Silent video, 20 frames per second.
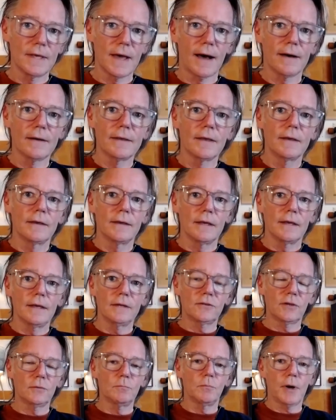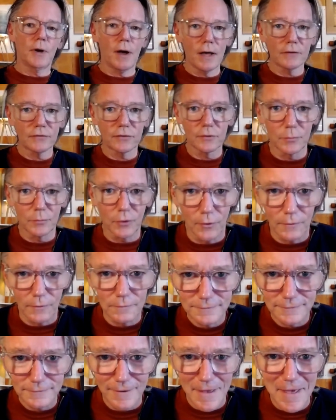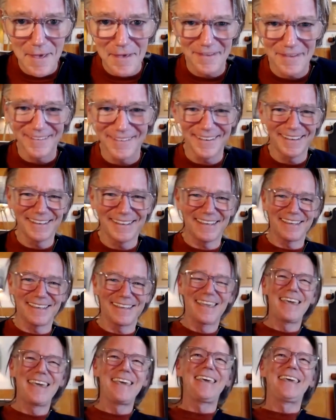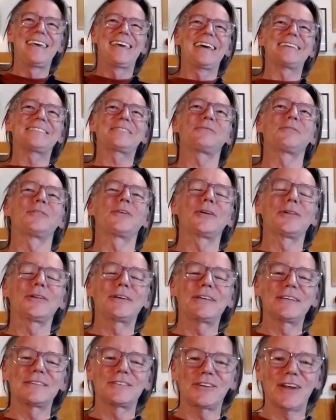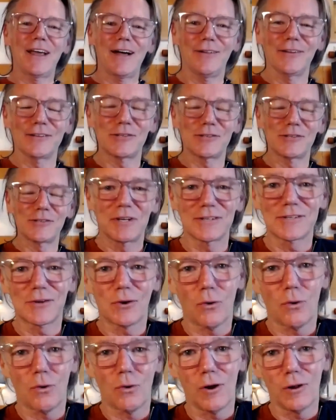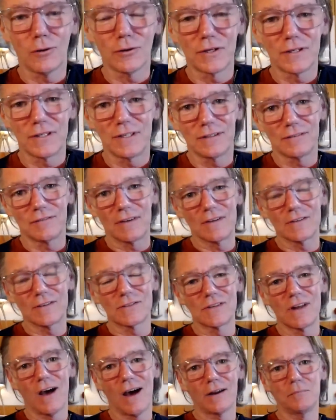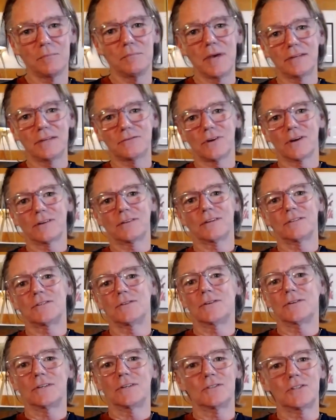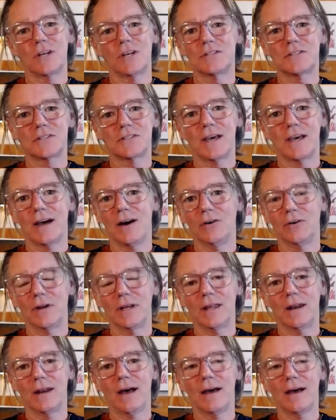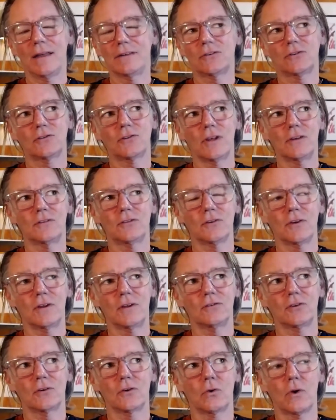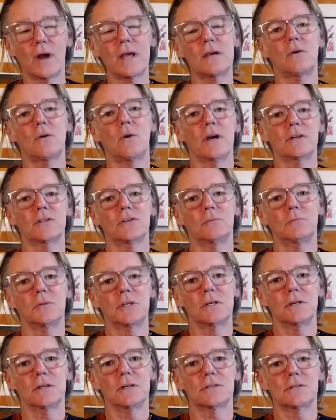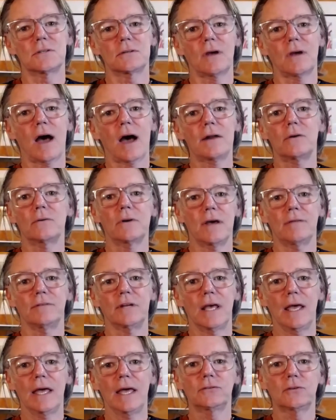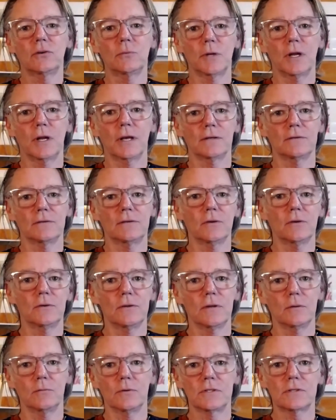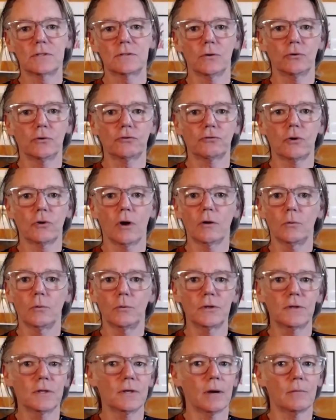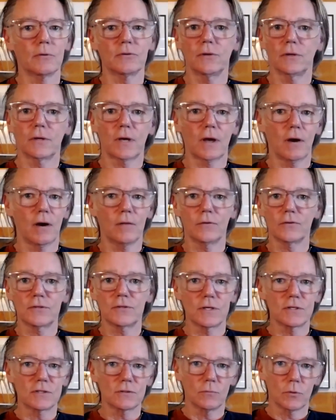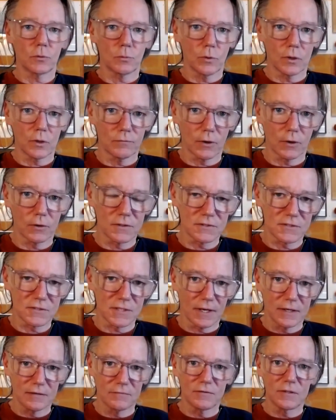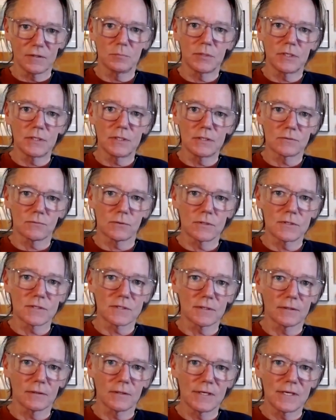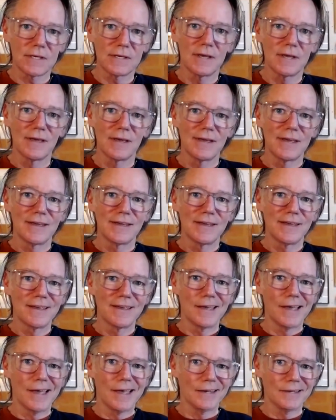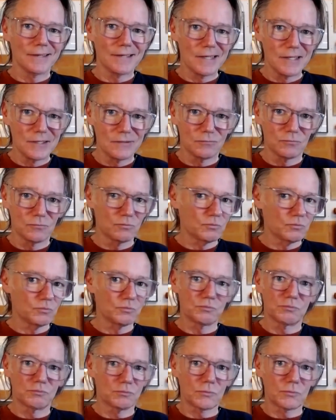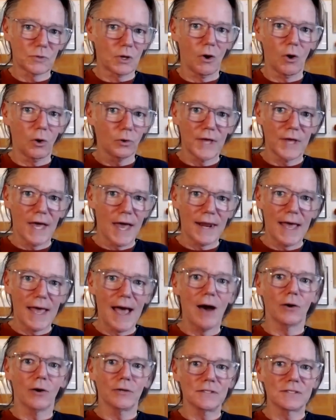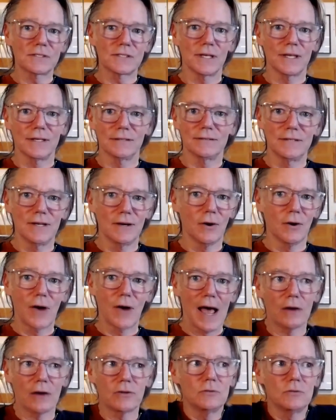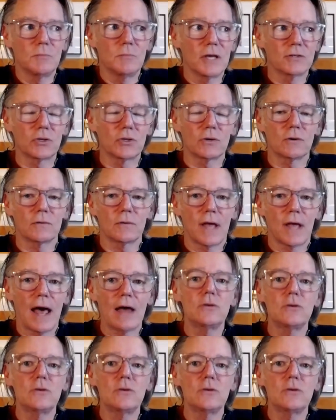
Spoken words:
Yeah, it's impossible. It's really a challenge because quality is not a metric that you can chase down. And it's a great question because I don't have an answer, but I can tell you that we still struggle with it. I was in a conversation with one of our design VPs recently, and he called that out. He said, how do you measure